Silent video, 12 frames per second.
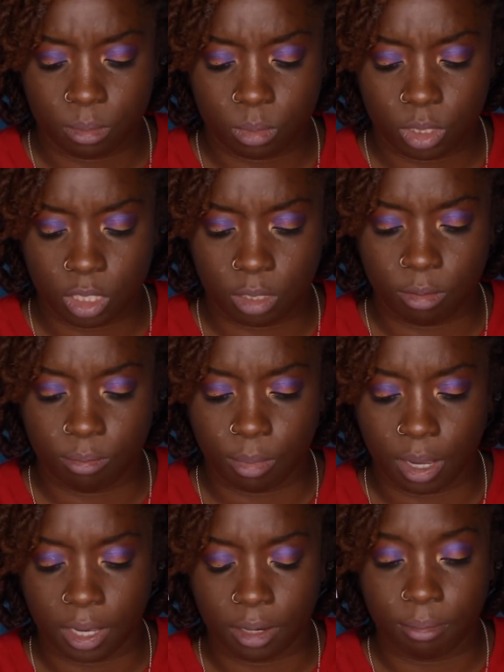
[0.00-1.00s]
she
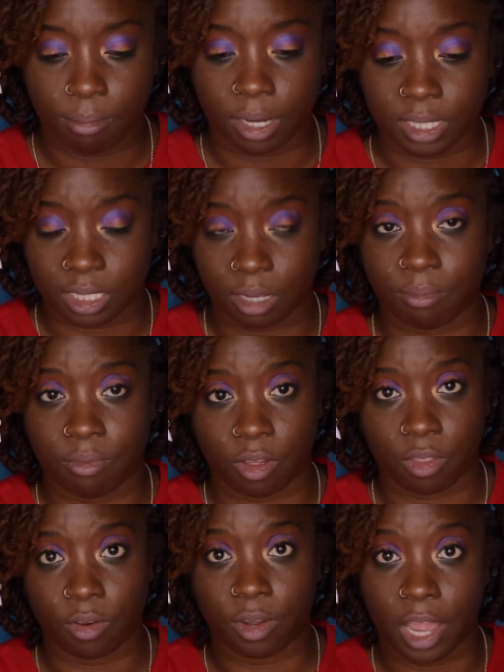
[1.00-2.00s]
met my
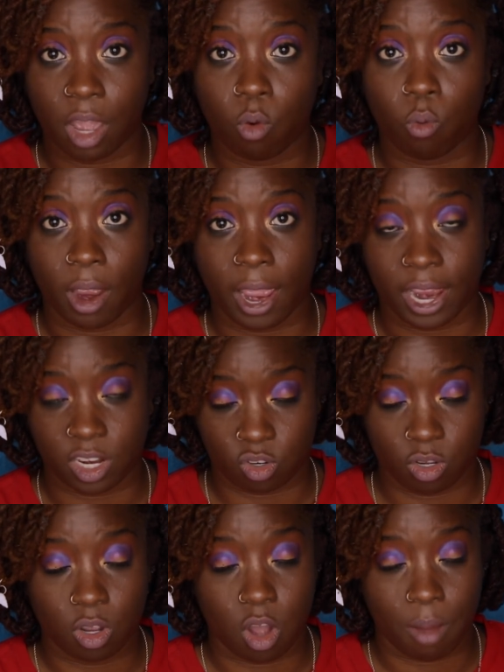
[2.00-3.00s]
stepfather now, who I
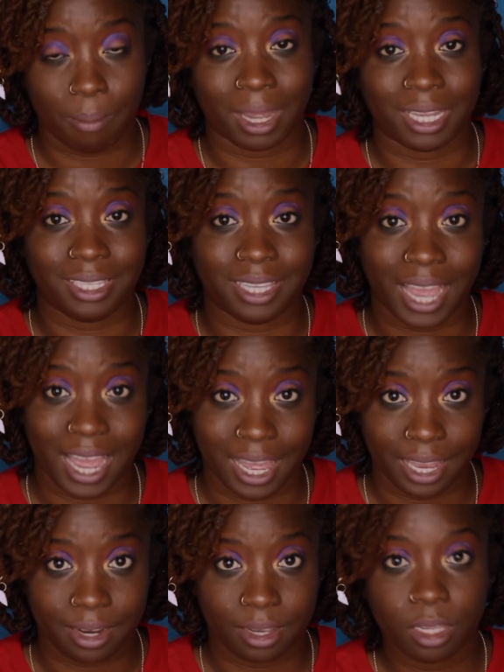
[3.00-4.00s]
actually call my
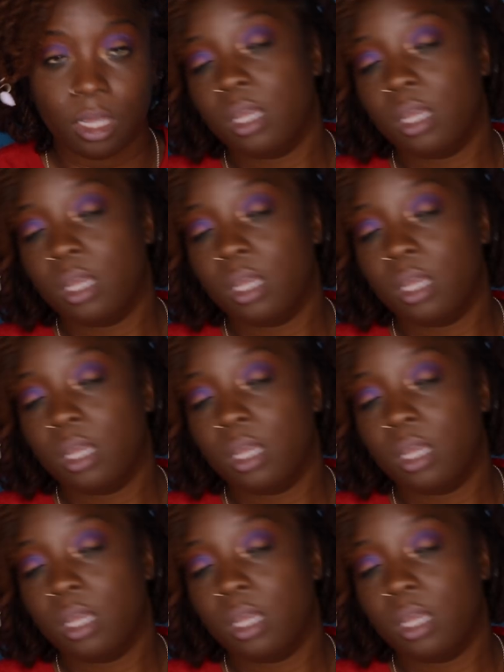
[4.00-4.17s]
dad.